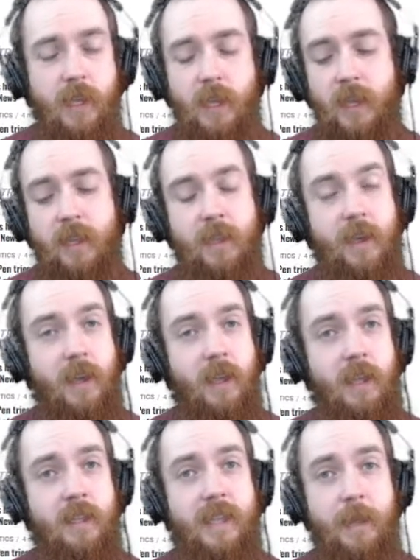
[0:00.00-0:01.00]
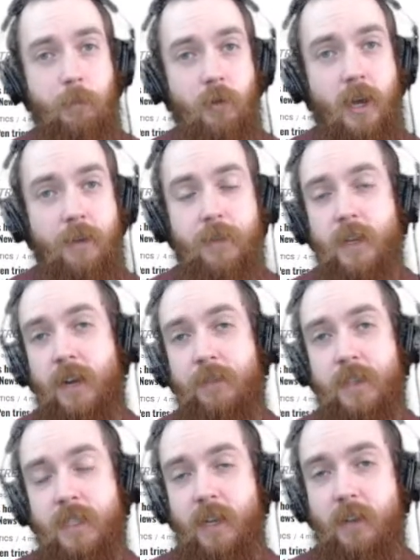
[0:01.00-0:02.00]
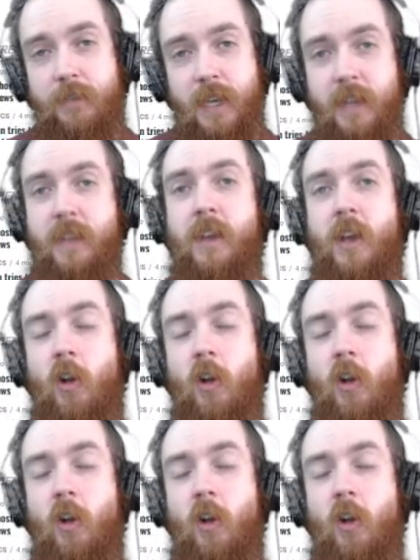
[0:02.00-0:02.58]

in net profit off the sale of that.